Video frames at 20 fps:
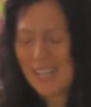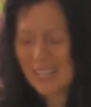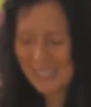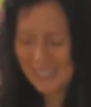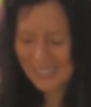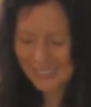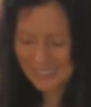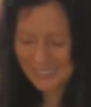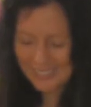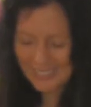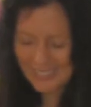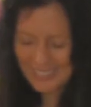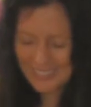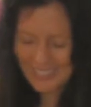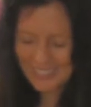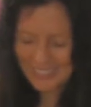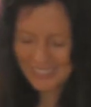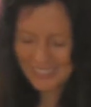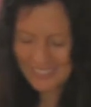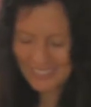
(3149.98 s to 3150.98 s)
And
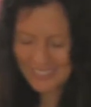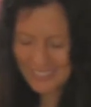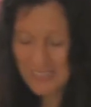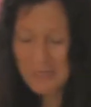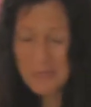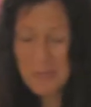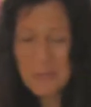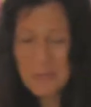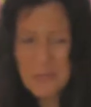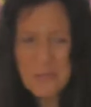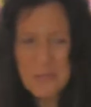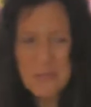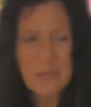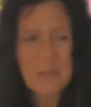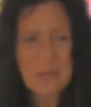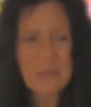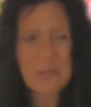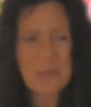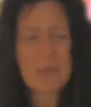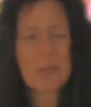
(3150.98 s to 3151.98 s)
same was true
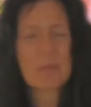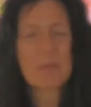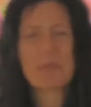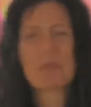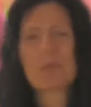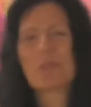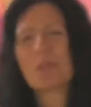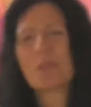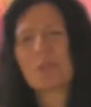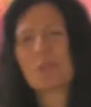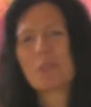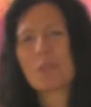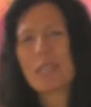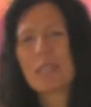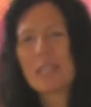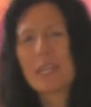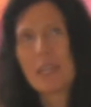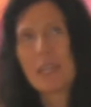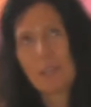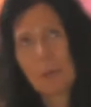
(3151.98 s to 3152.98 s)
with
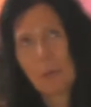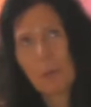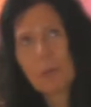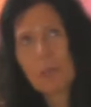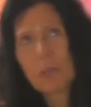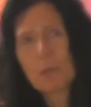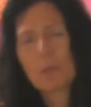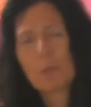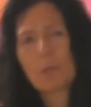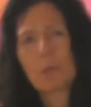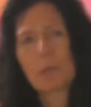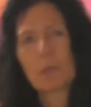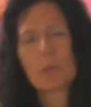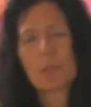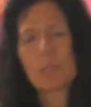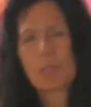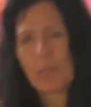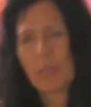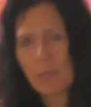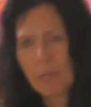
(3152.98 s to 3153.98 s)
an older woman who had
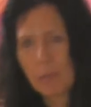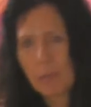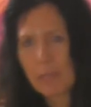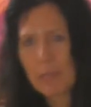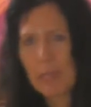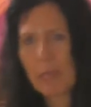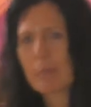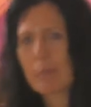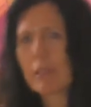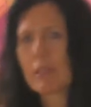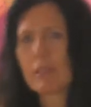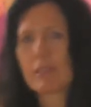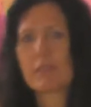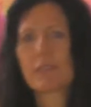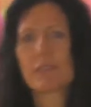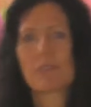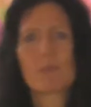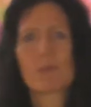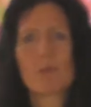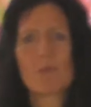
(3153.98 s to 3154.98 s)
started becoming a
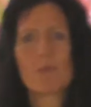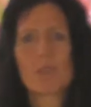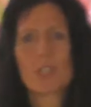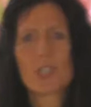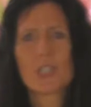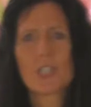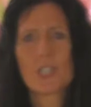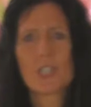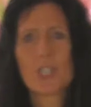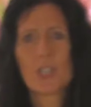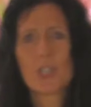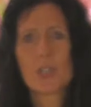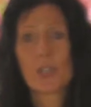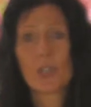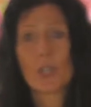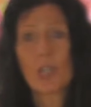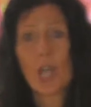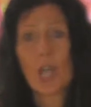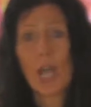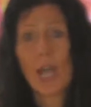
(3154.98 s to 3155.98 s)
Living from Vision teacher
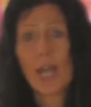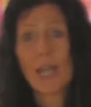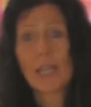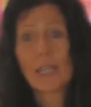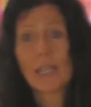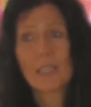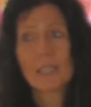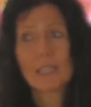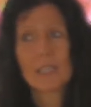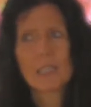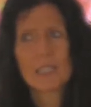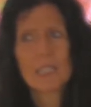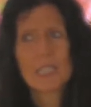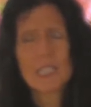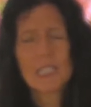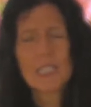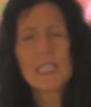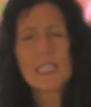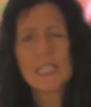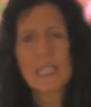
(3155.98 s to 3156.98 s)
in
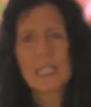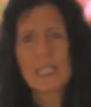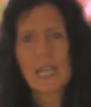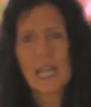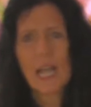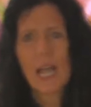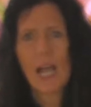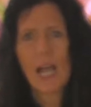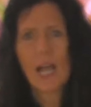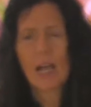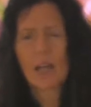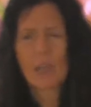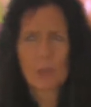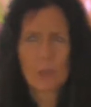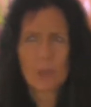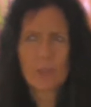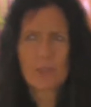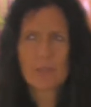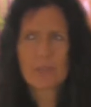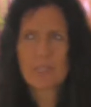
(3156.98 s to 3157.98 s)
Sydney,
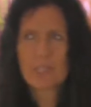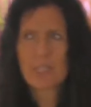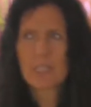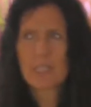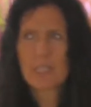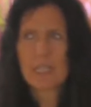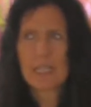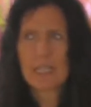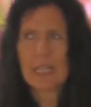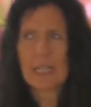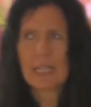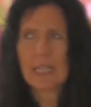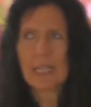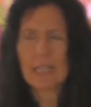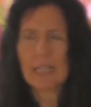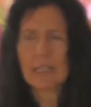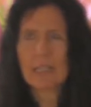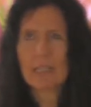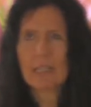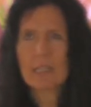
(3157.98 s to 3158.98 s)
north of Sydney,
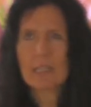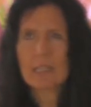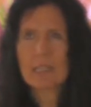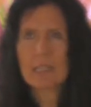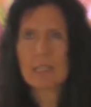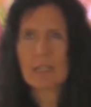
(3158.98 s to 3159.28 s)
and